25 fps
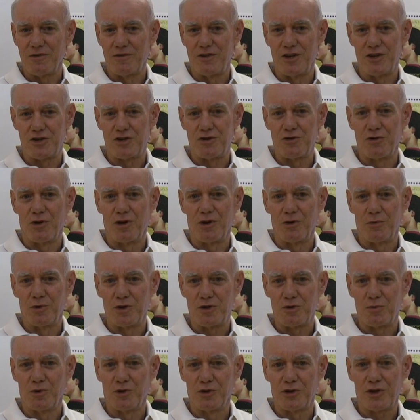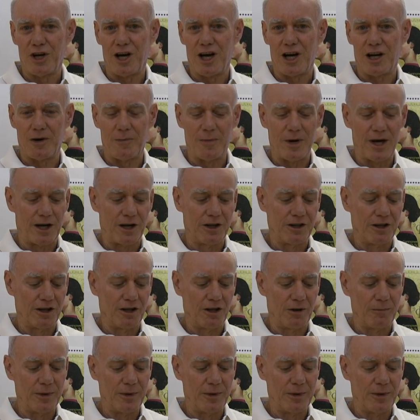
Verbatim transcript: of the story, which we'll talk about a little